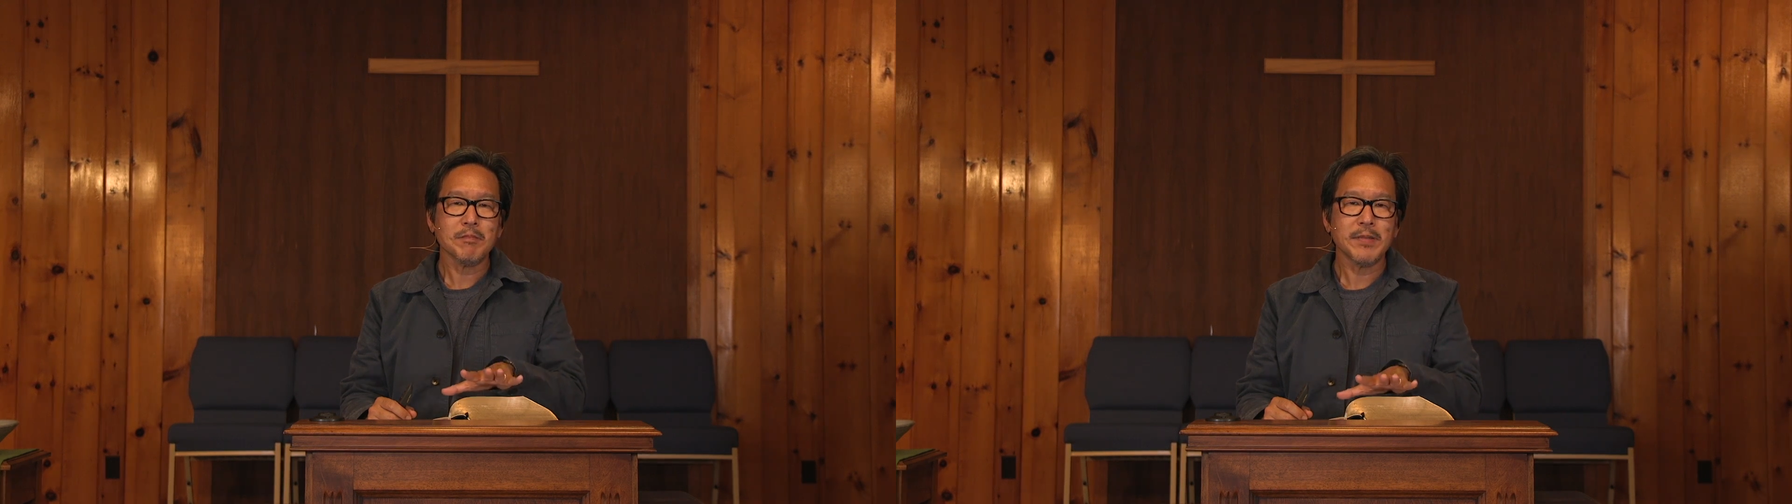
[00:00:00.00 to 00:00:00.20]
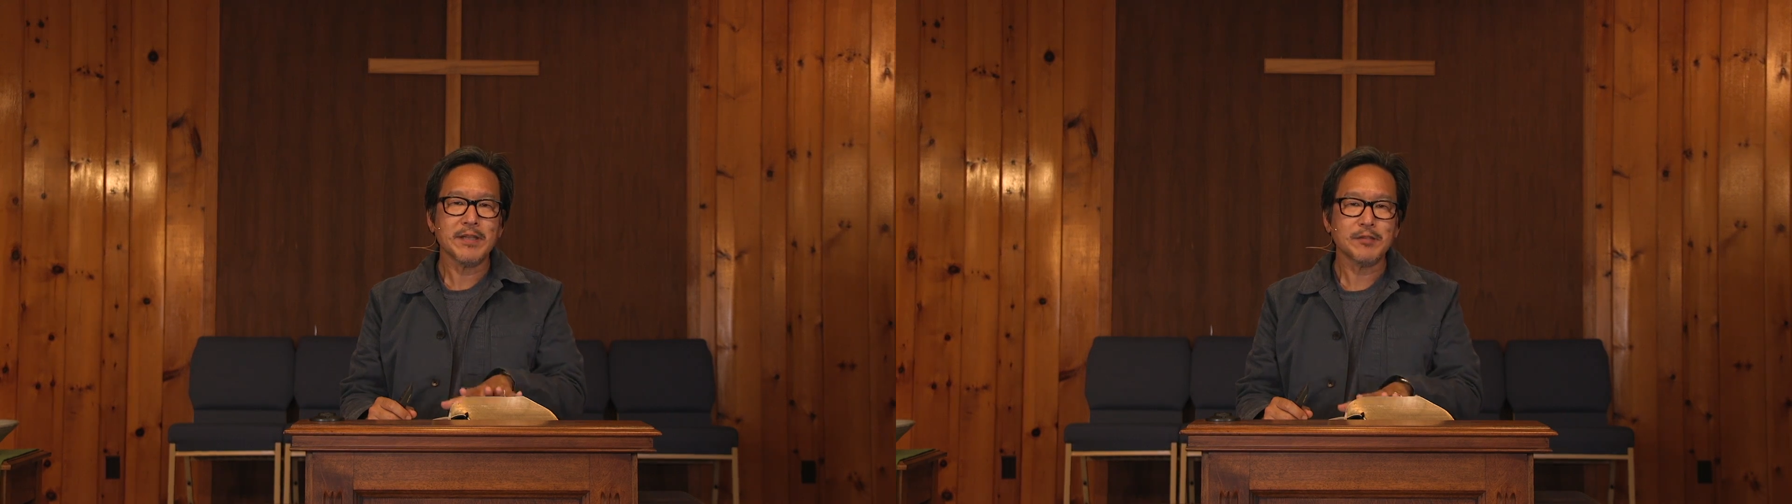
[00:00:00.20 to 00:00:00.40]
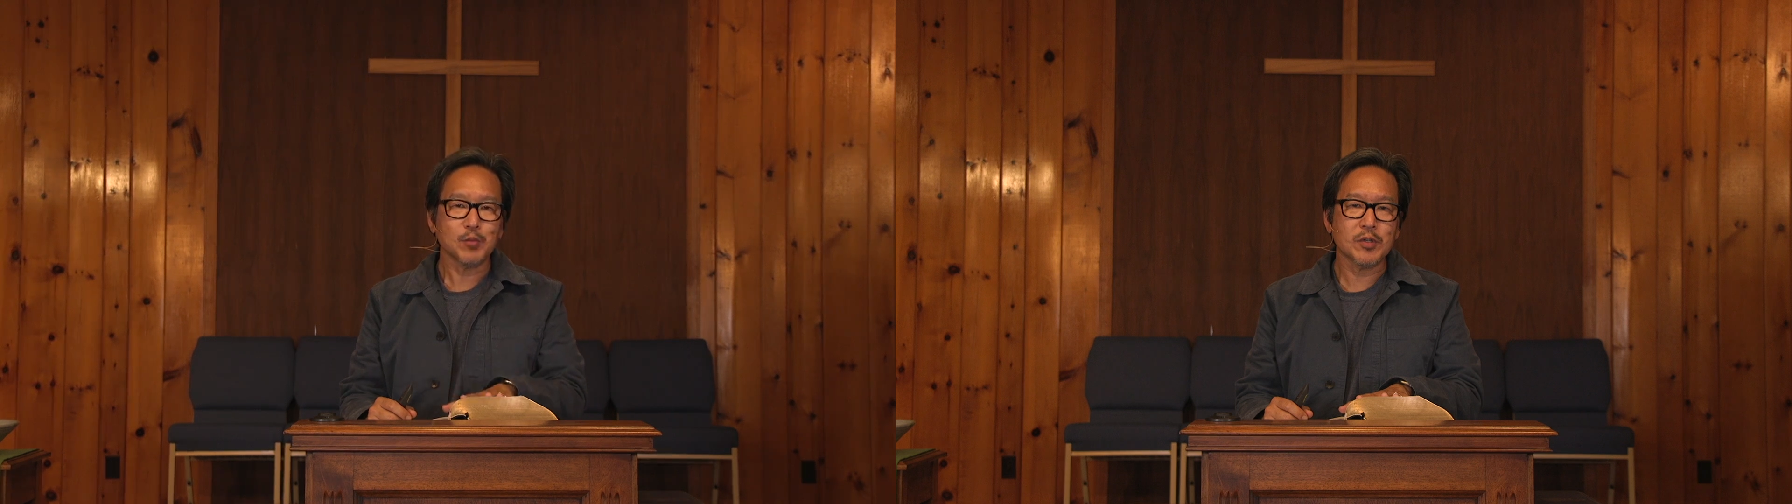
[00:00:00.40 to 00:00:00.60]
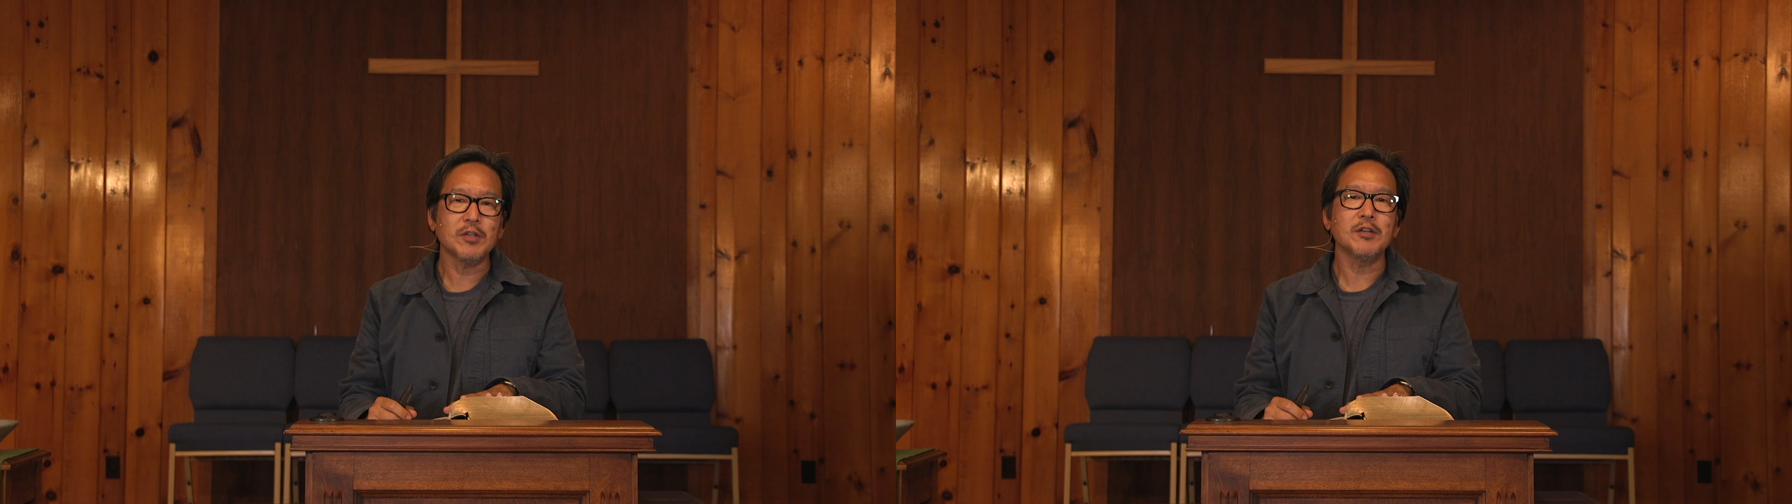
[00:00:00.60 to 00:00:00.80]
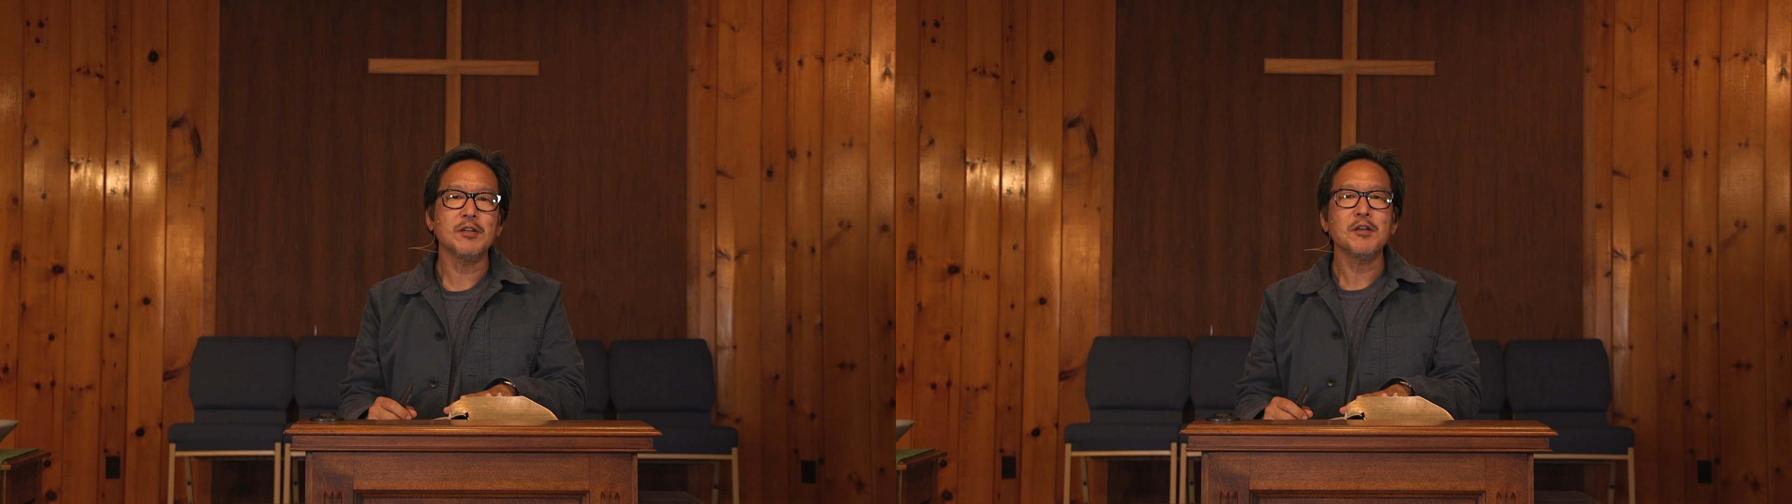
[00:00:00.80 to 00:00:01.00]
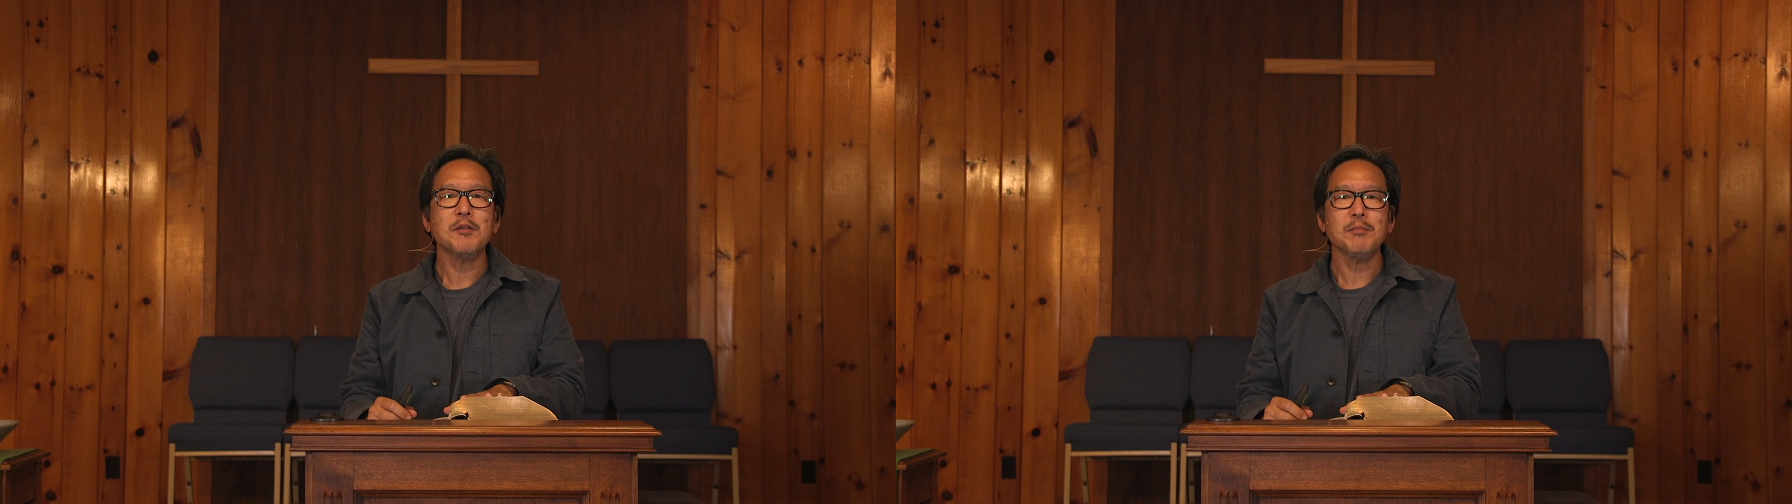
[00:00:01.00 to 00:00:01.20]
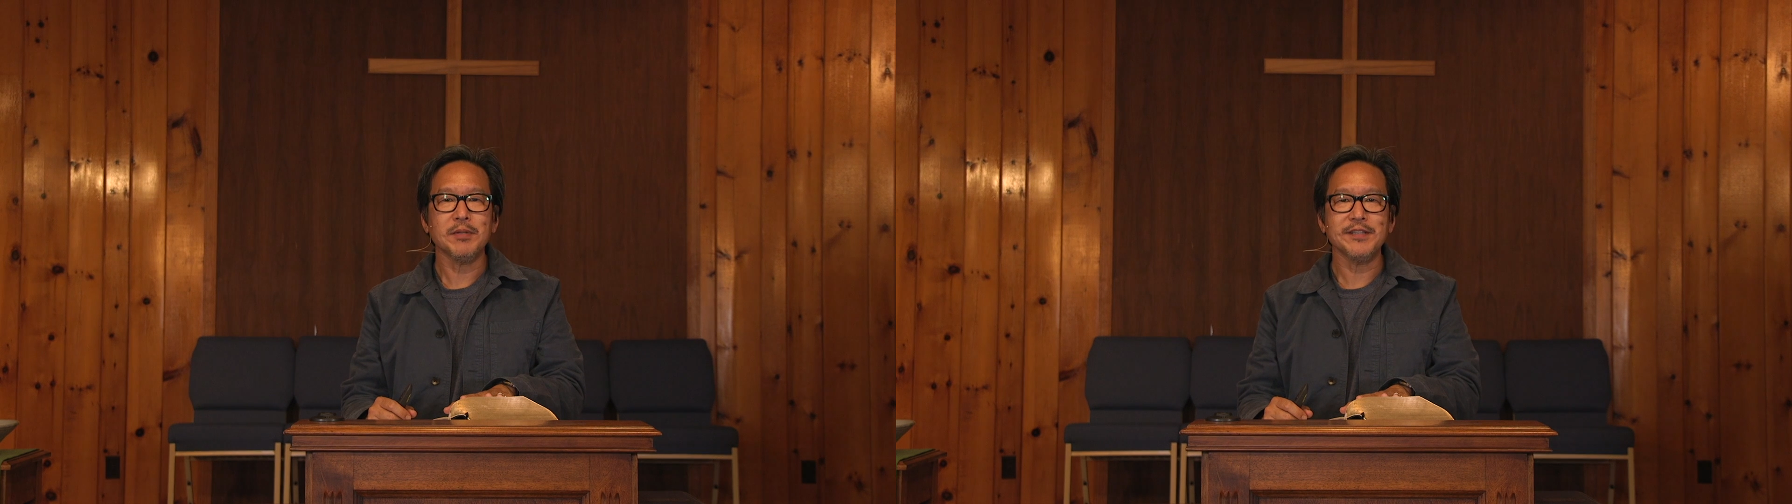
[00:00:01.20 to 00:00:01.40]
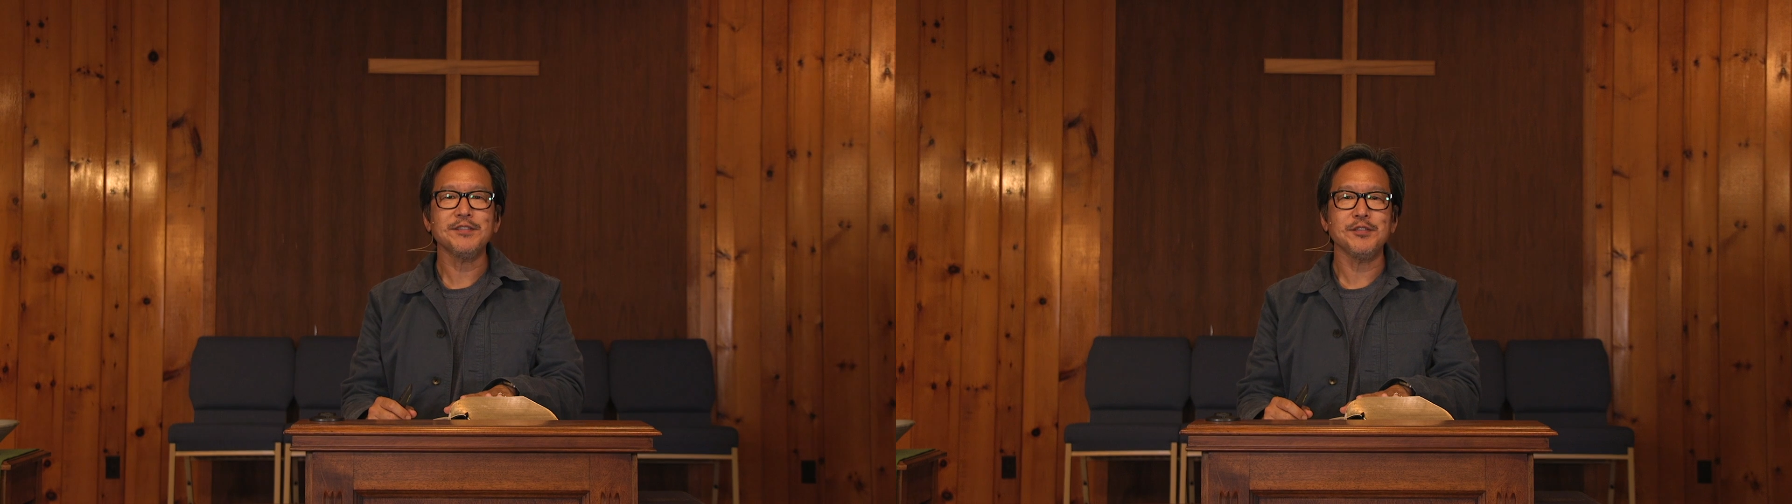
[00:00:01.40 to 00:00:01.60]
May his word
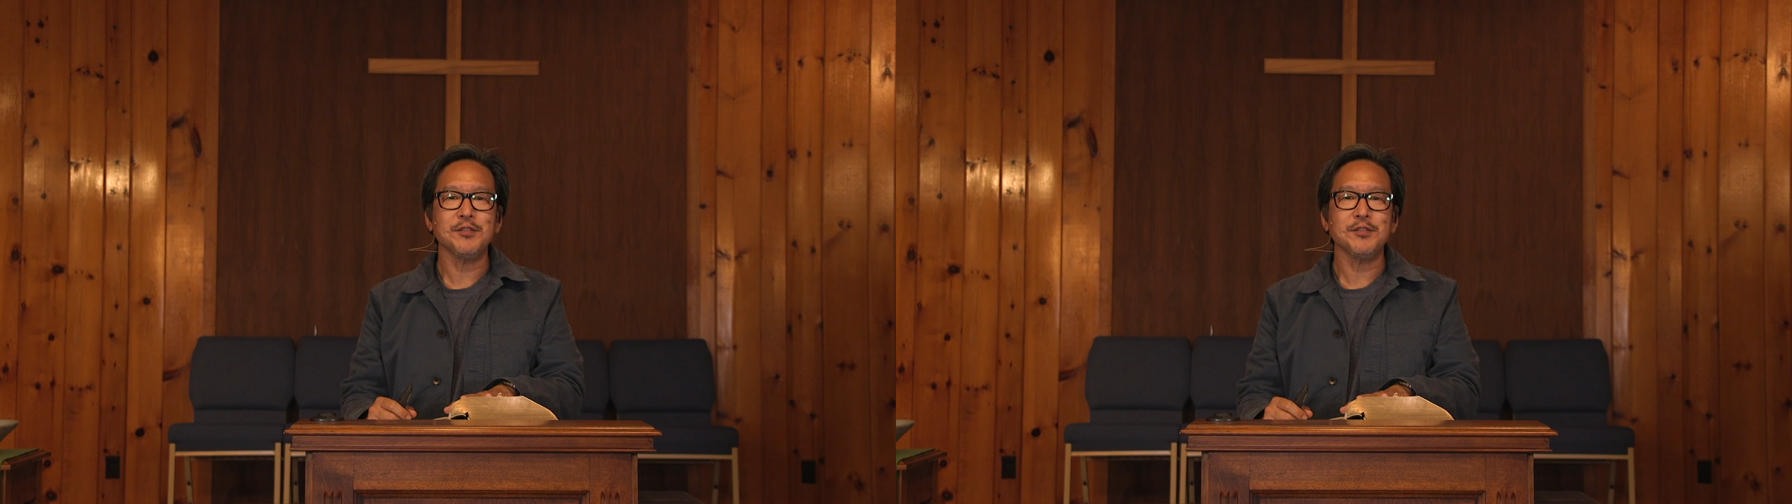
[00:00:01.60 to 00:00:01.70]
bless